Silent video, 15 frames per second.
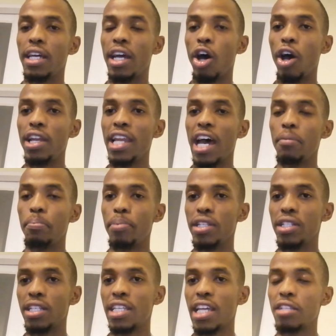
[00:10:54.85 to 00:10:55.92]
Online
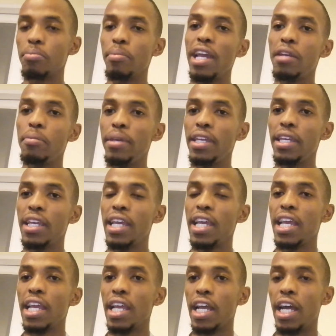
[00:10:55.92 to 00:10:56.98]
business has made me
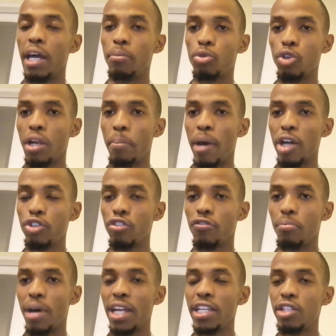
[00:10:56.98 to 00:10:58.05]
good amount
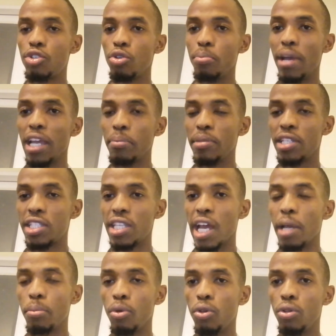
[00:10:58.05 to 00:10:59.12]
of money to make me
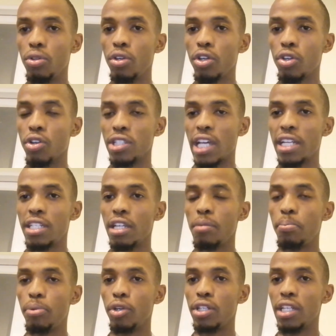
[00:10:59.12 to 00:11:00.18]
stable, because I
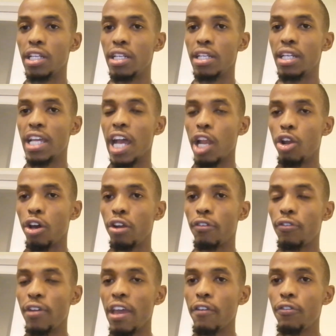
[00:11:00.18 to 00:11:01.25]
did put in a lot
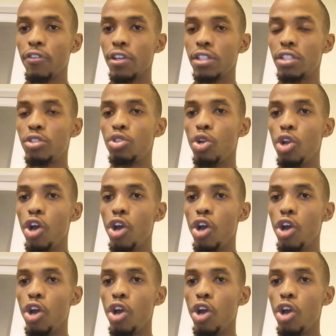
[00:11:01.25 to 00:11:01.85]
of effort to